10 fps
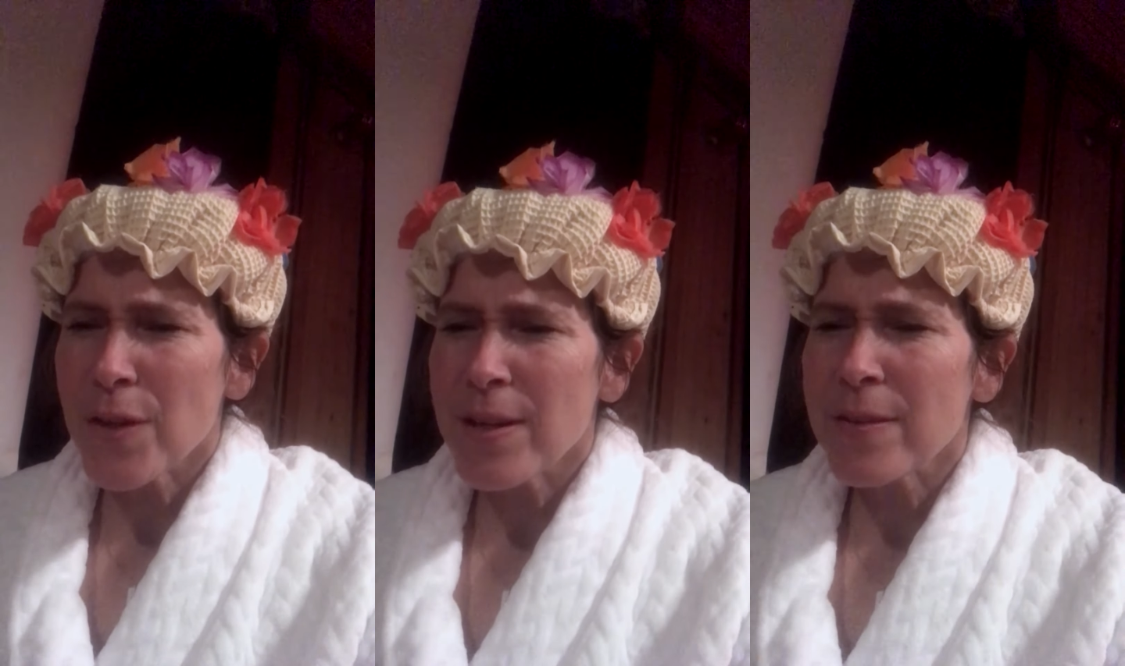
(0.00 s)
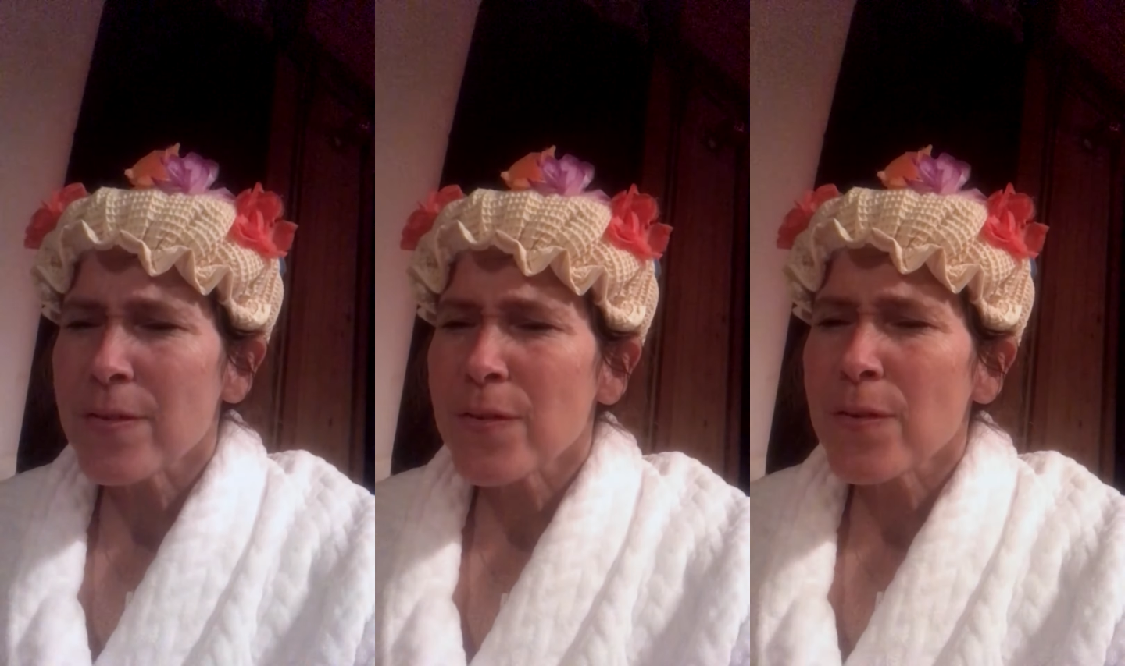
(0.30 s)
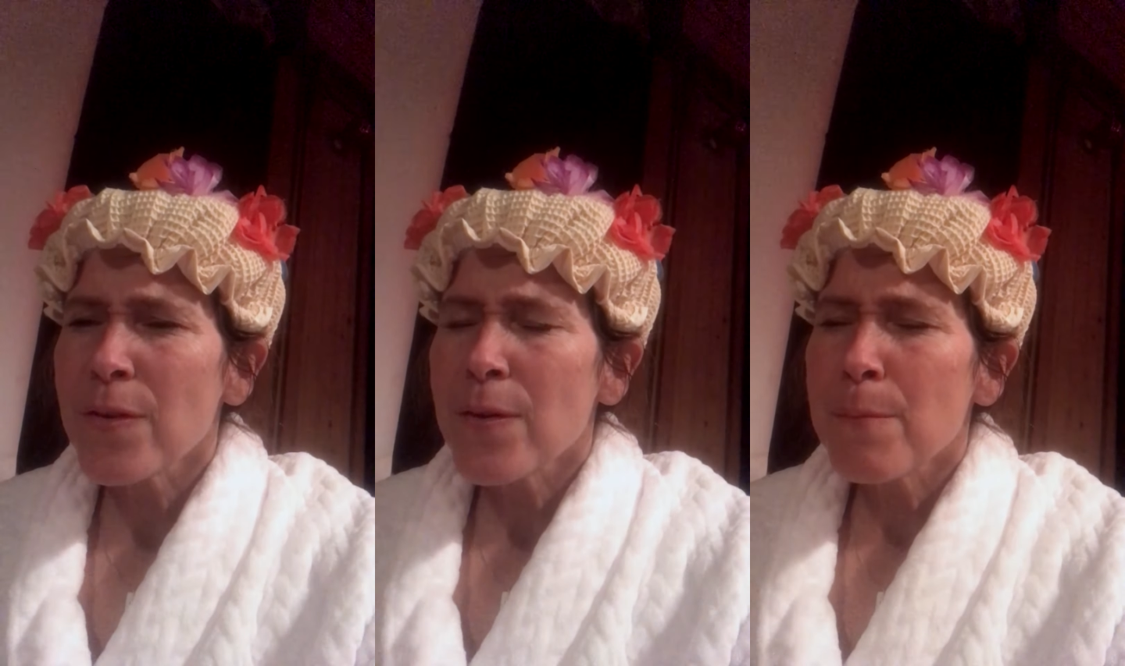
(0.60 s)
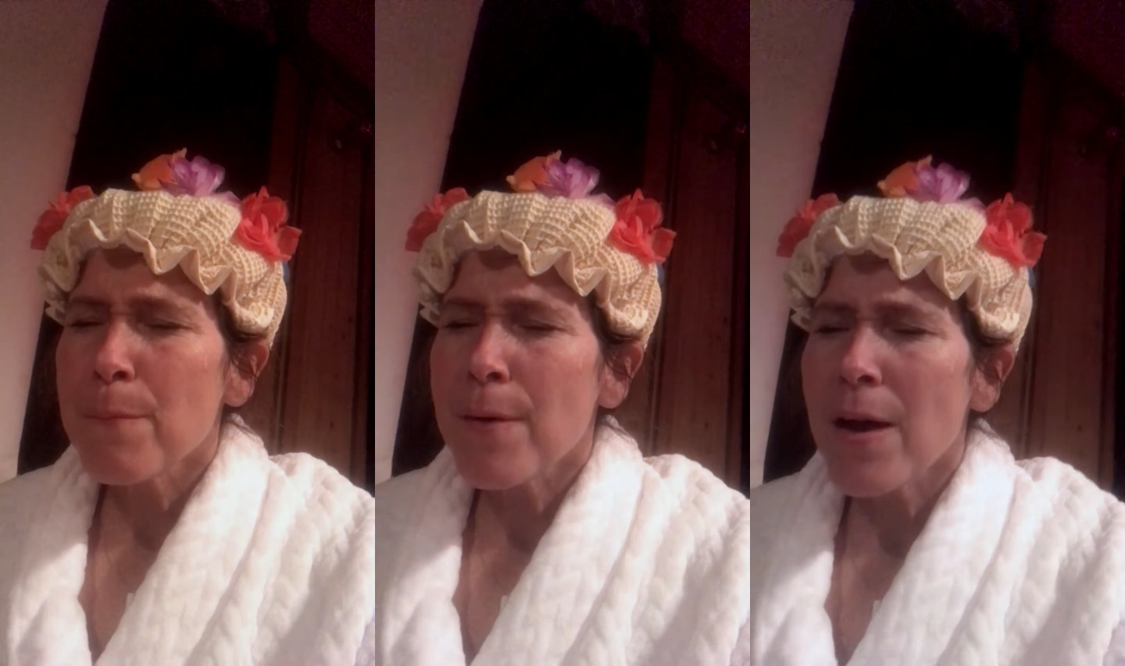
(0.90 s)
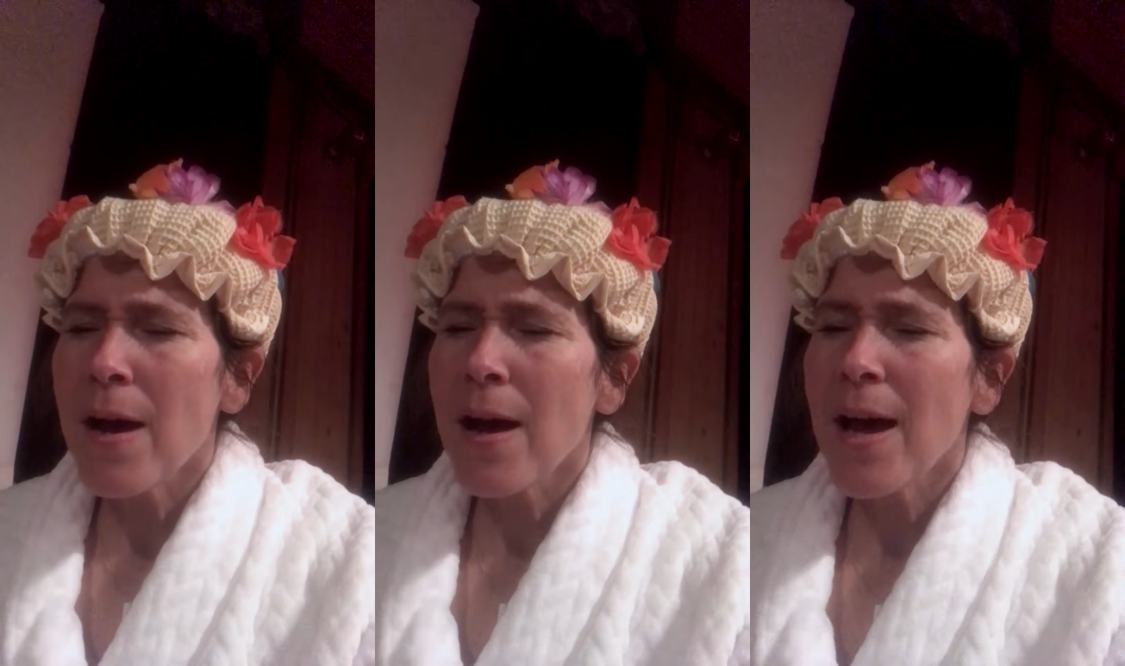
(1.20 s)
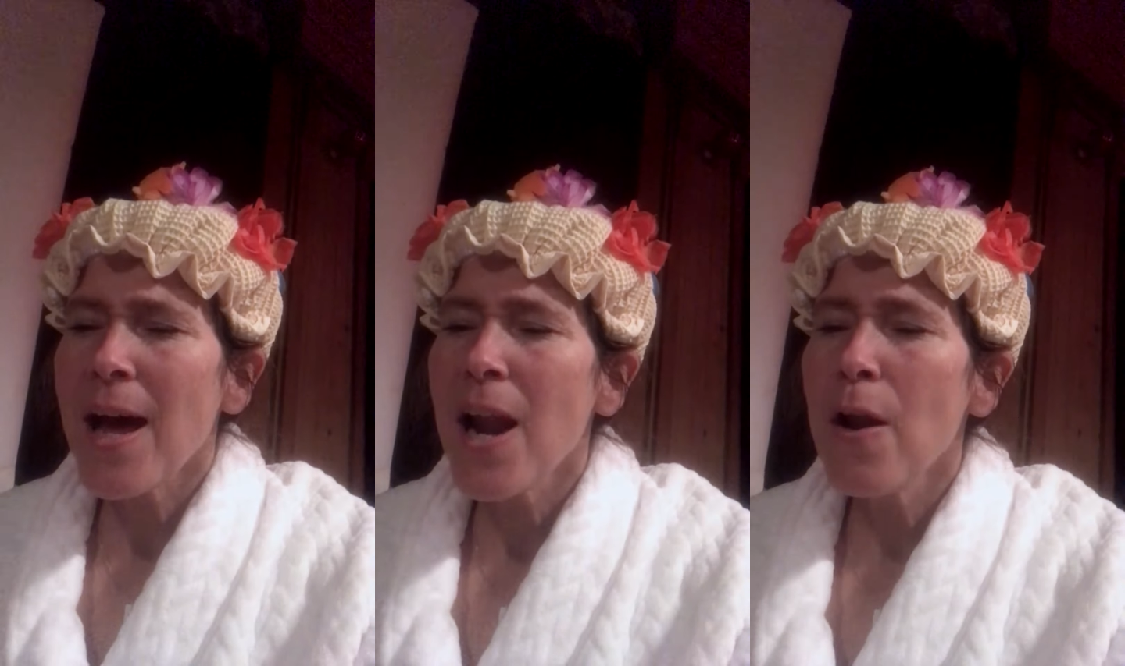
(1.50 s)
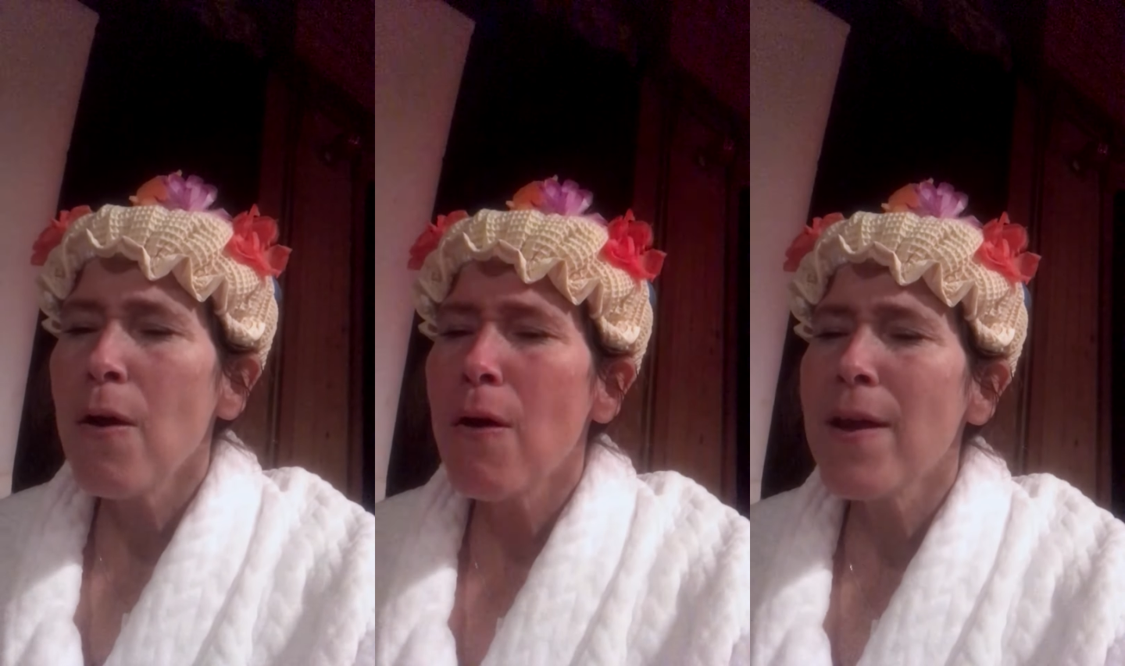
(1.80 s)
And it's
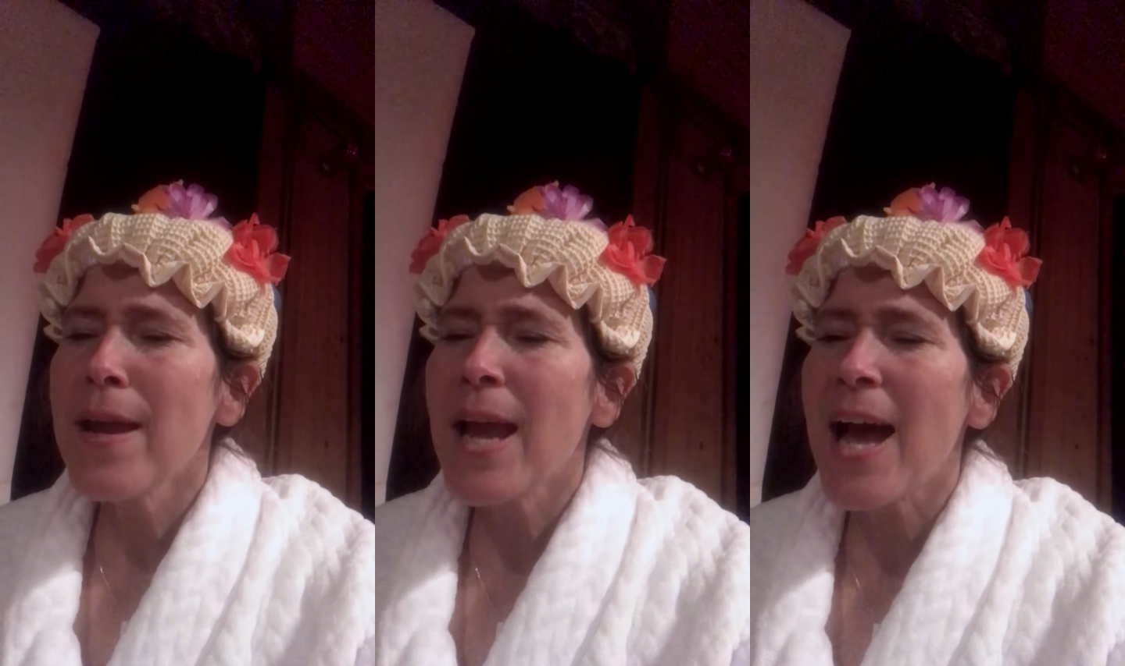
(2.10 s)
Mahalo y